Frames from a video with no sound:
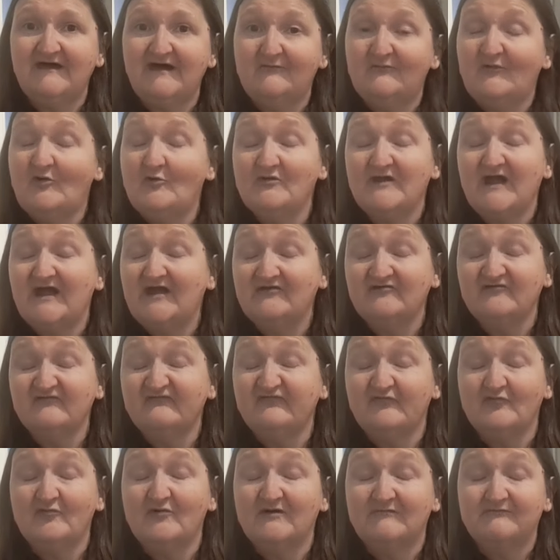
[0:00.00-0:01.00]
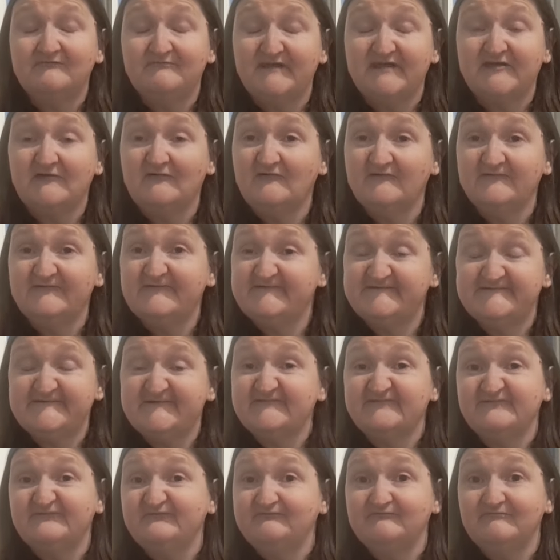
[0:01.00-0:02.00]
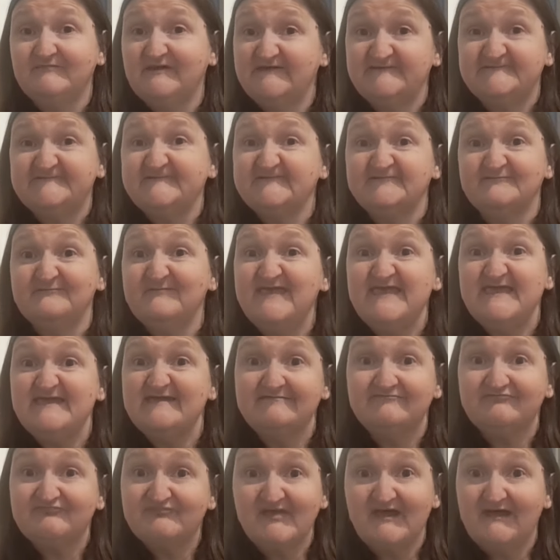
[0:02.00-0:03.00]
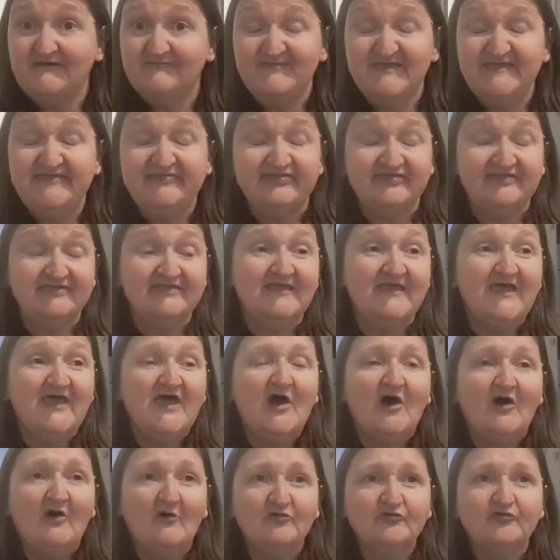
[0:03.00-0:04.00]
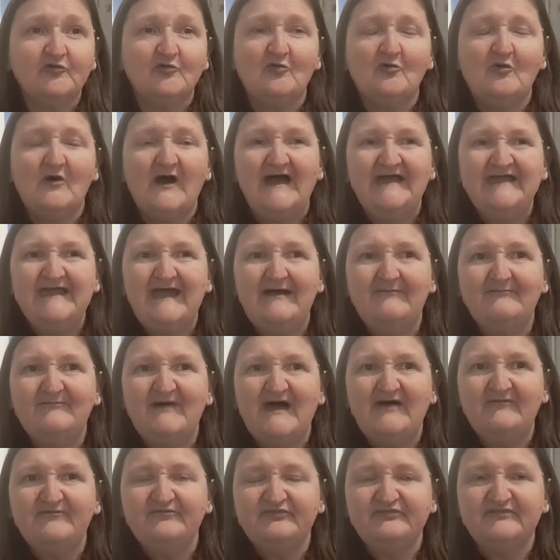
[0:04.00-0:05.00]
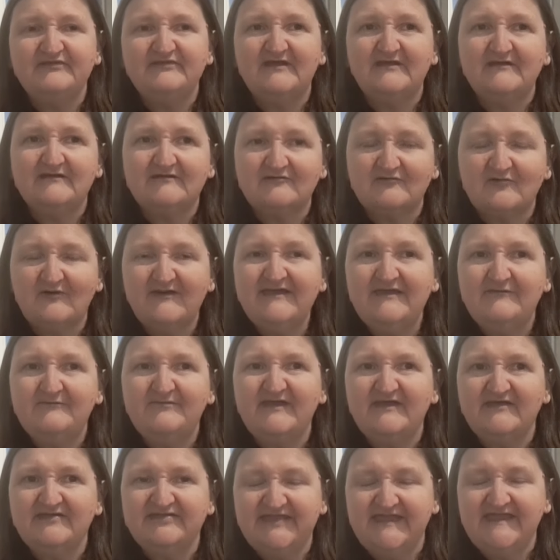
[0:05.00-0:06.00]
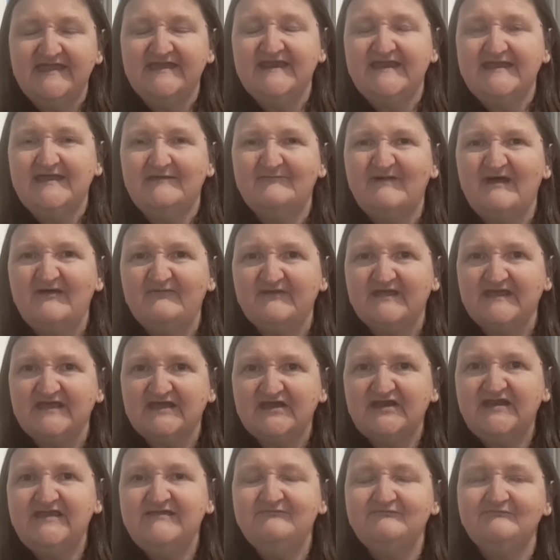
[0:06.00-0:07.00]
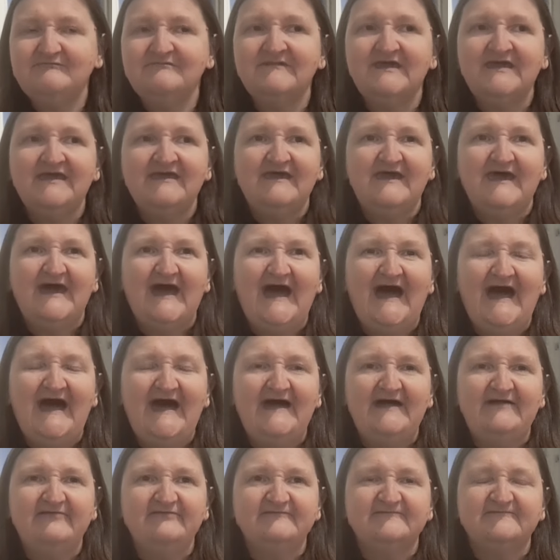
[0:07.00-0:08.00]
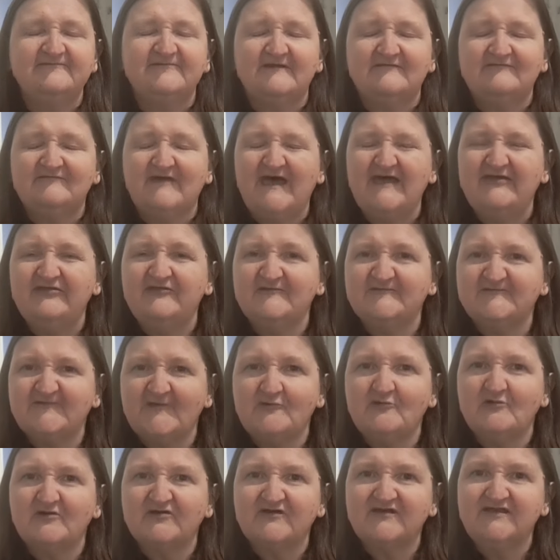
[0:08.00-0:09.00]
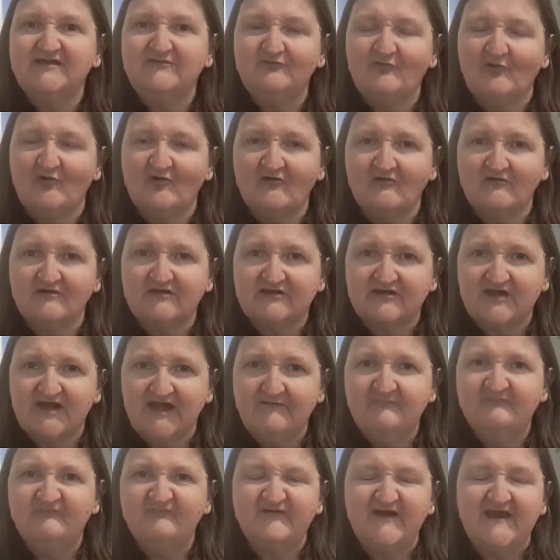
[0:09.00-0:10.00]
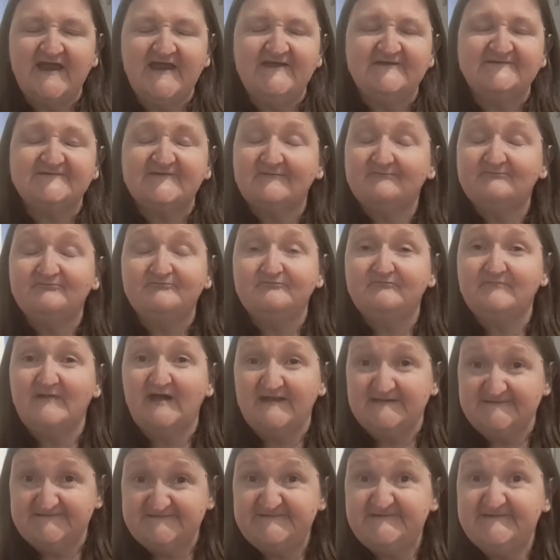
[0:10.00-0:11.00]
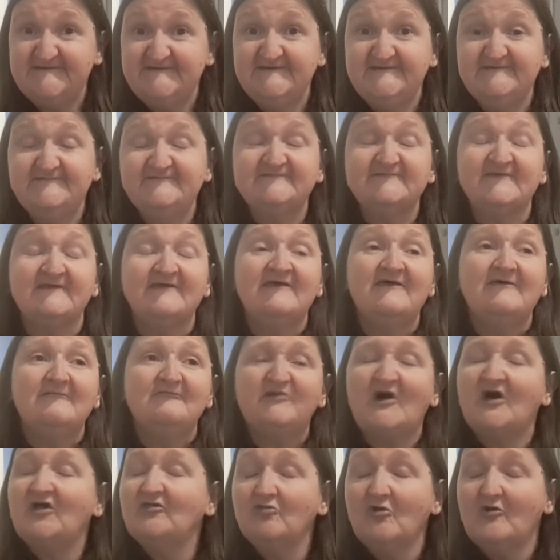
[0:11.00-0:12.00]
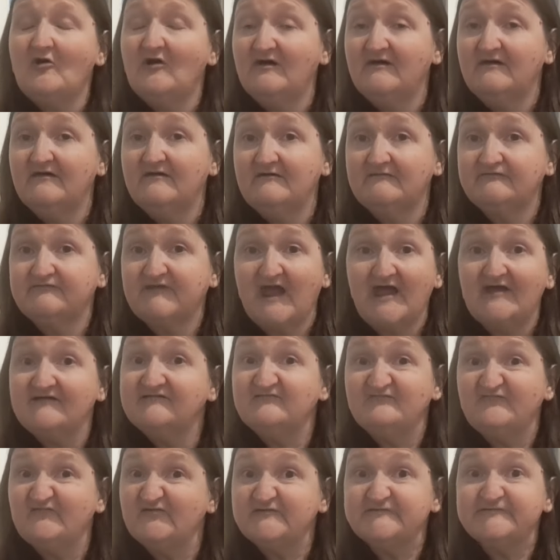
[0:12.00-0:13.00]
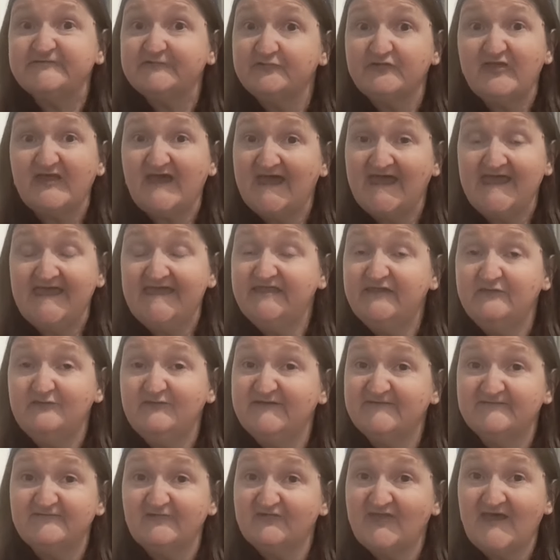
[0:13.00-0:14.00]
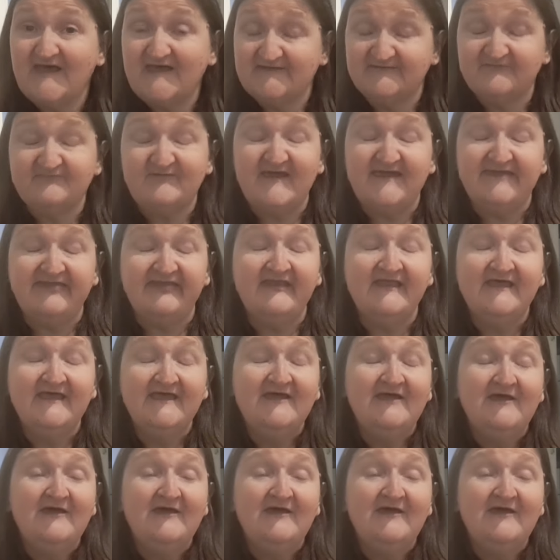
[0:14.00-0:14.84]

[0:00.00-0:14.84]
I'm all carnivore because it's just meat that I'm eating. Although I am having quite a bit of dairy. I'm having cream and either sour cream or creme fraiche and cheese, but a lot of carnivores do that anyway, so that's fine.